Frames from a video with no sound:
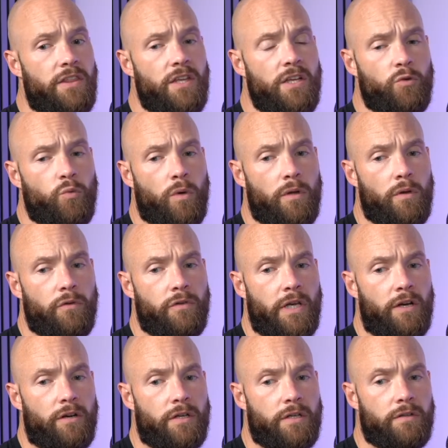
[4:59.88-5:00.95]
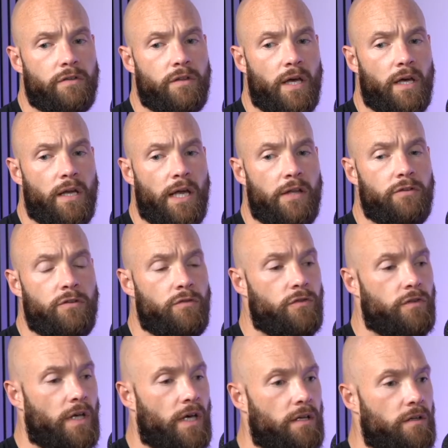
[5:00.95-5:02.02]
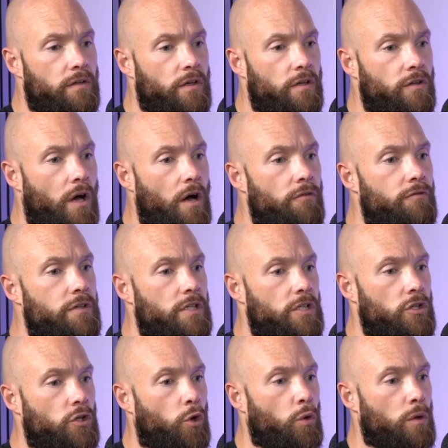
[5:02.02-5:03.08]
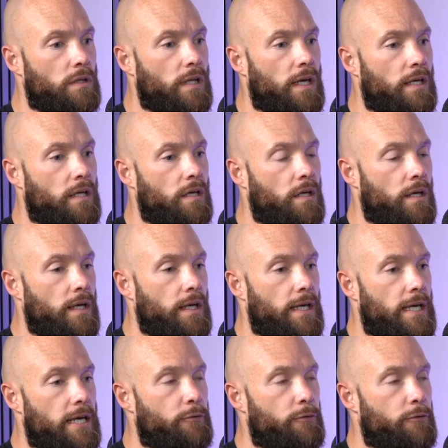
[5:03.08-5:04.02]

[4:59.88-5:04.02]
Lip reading: it's one of those areas that, as you've said, is often ignored. Like, if we're